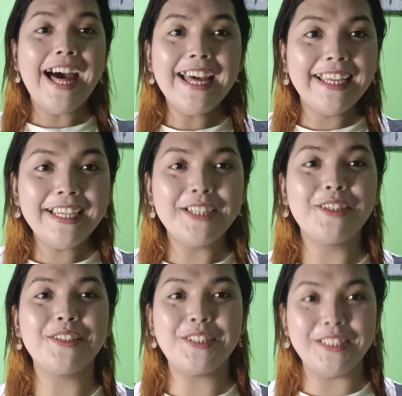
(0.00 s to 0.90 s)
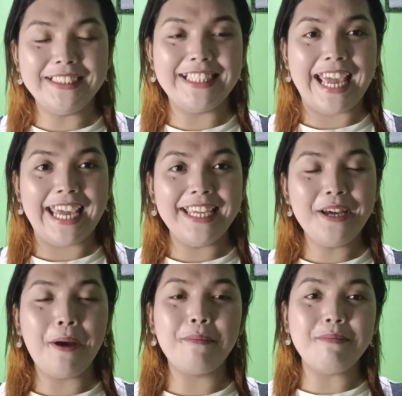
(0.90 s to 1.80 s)
Hi, good
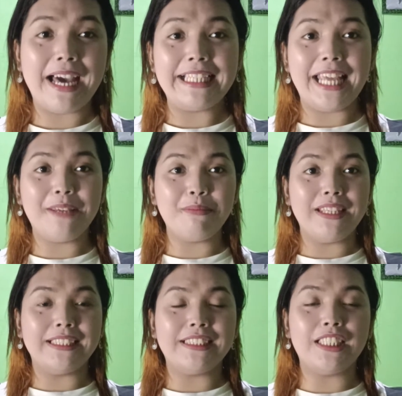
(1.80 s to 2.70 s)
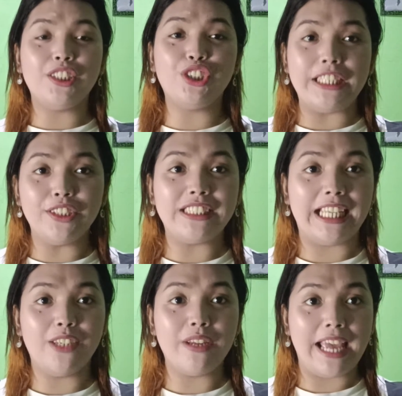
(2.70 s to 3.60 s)
day. My name is Gina
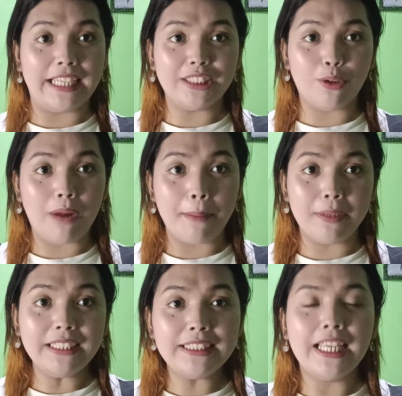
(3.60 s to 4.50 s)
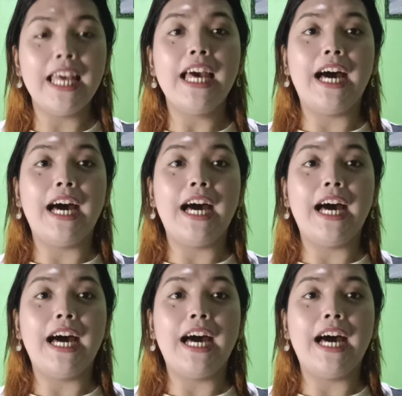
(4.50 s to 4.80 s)
Cedric S. Ramos.